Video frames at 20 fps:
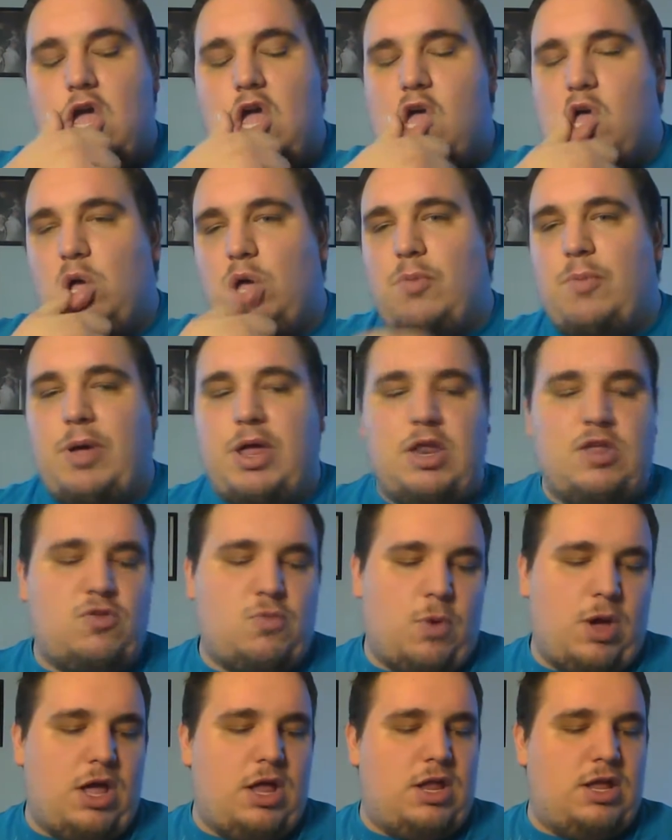but as
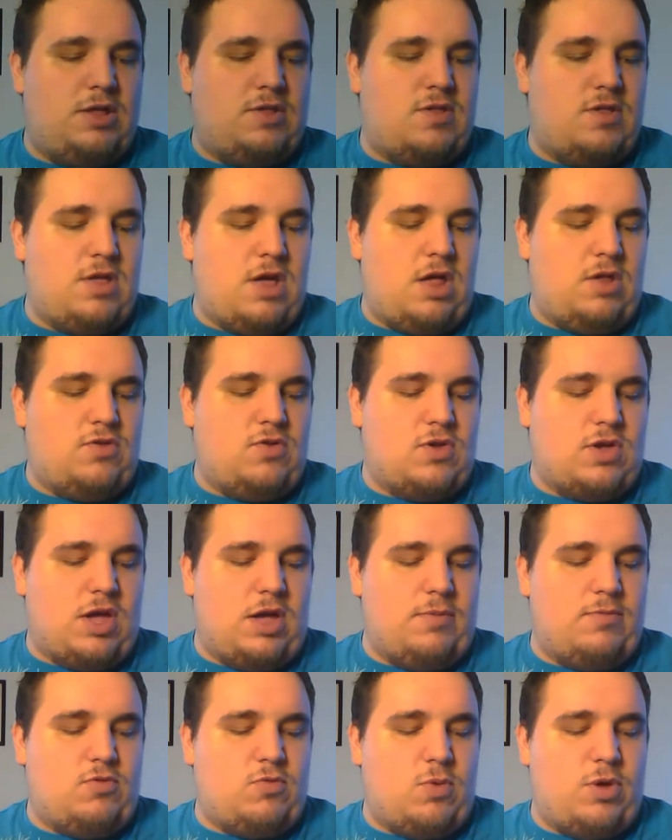well, it also
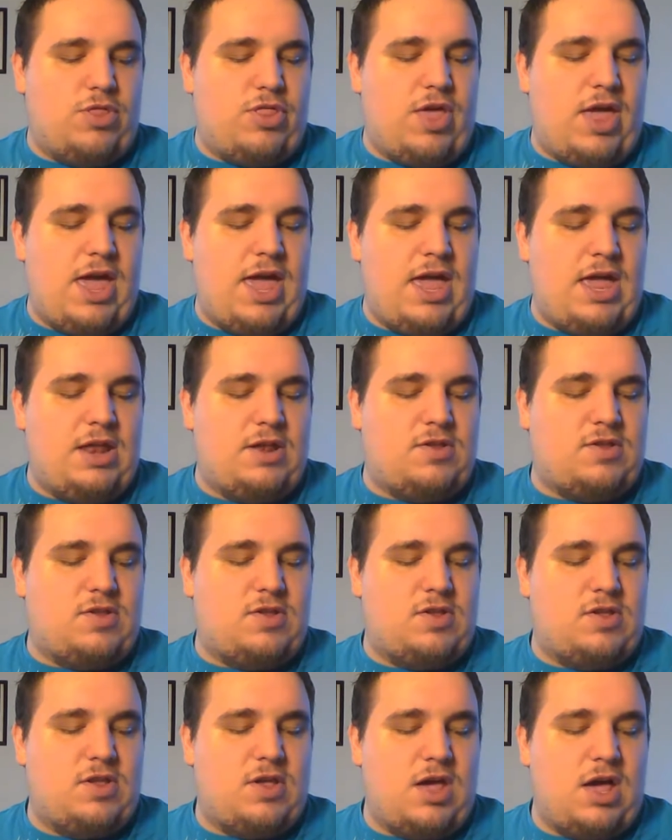comes with 8
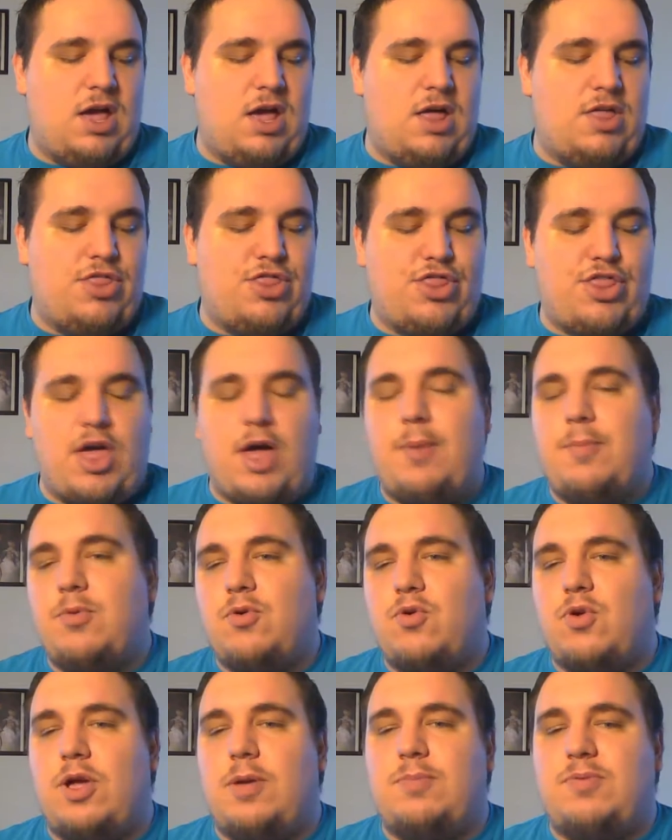thumb
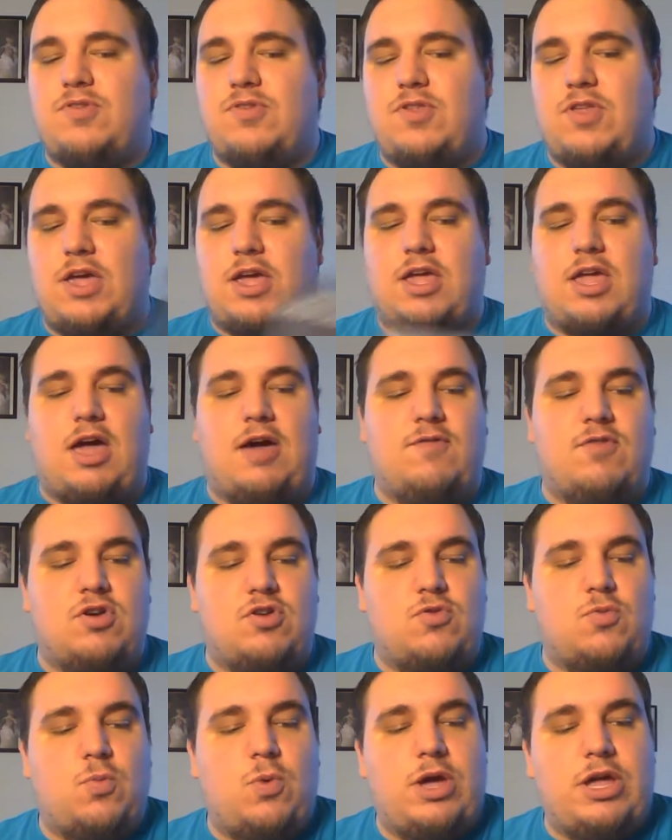grip stick
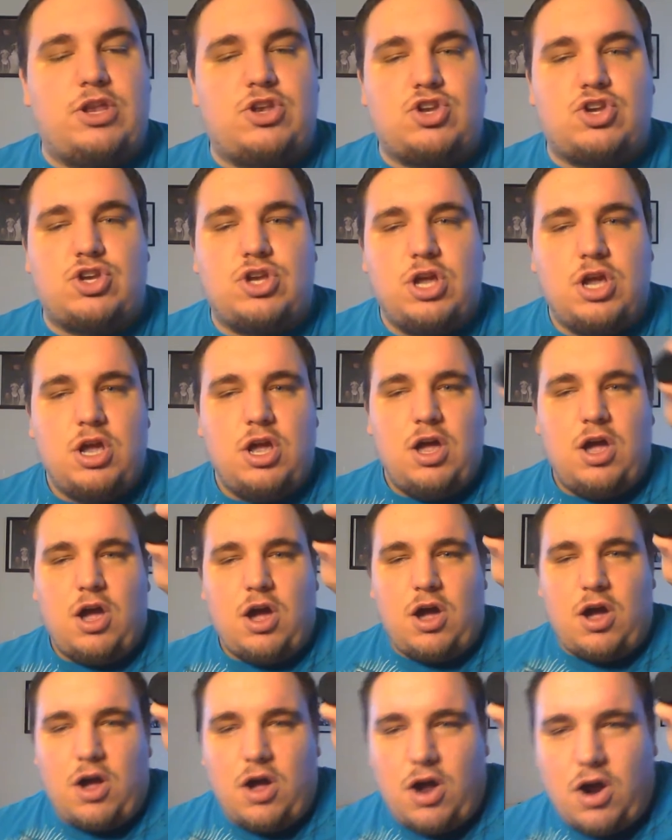covers, which
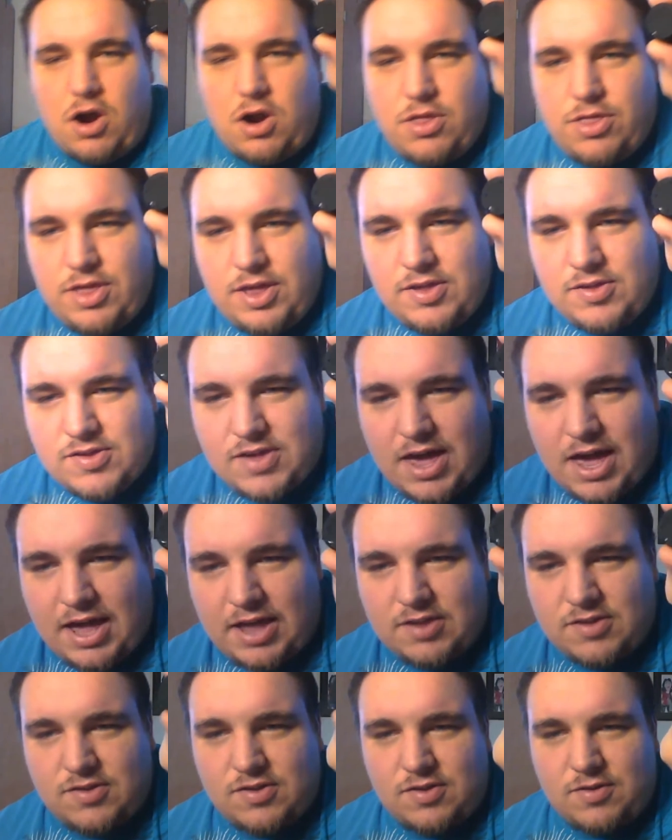are these
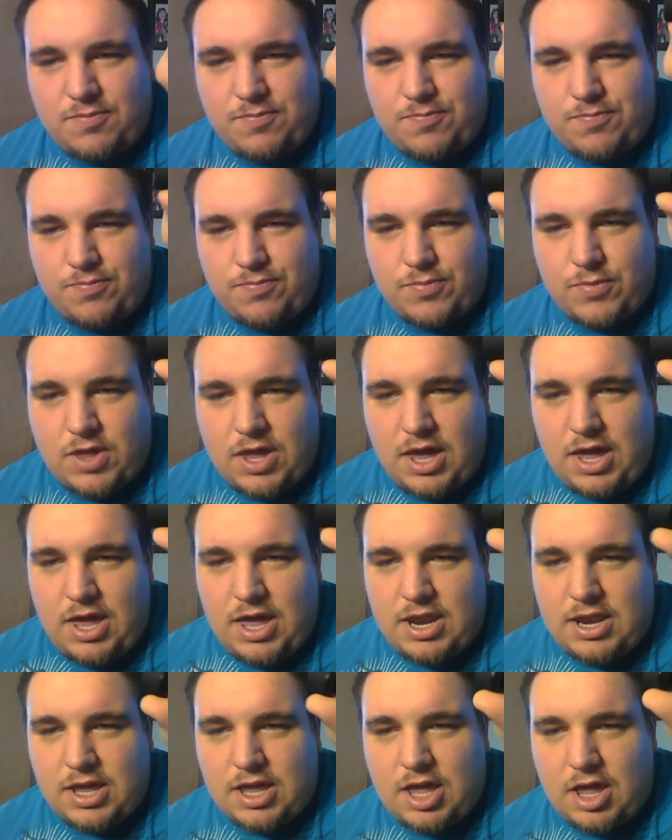guys. Okay,
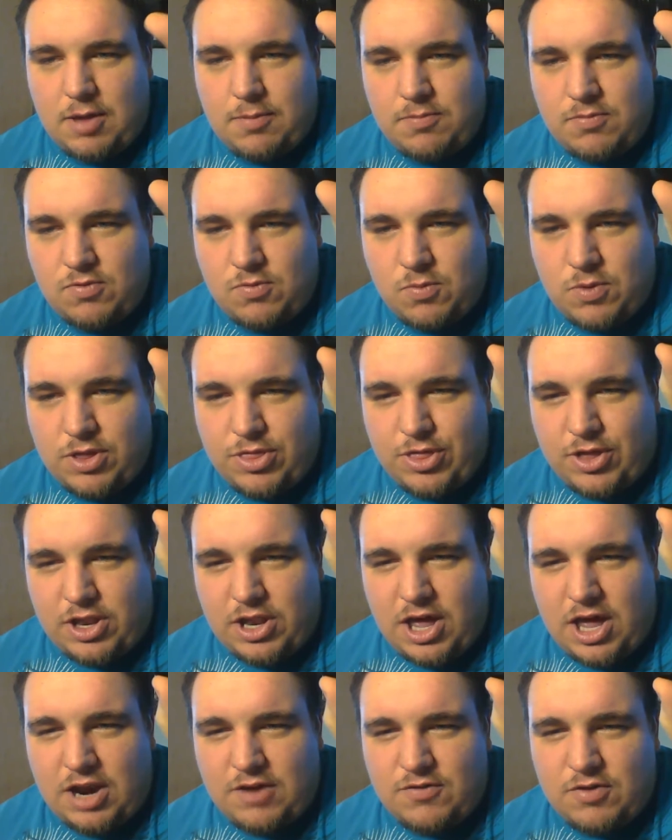and it comes with a
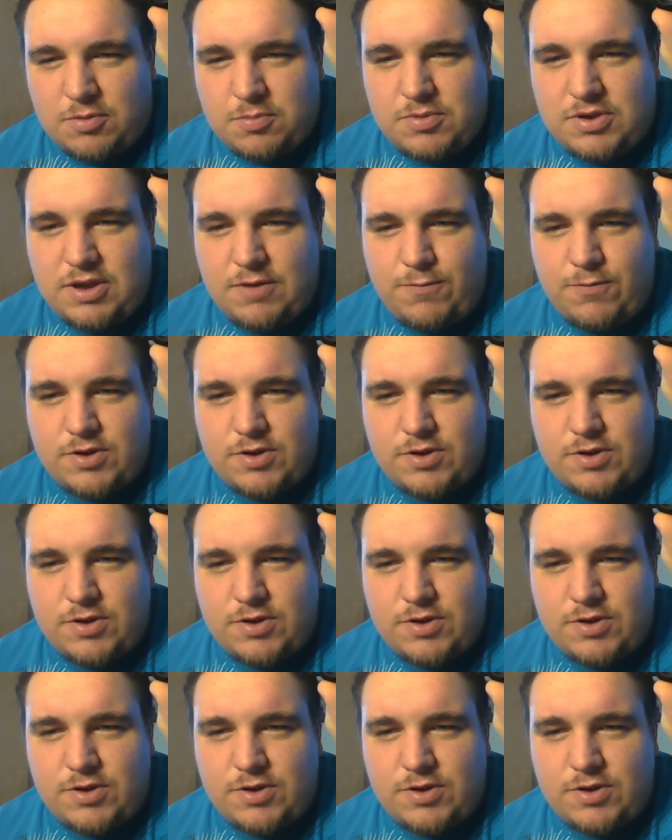lot of them, different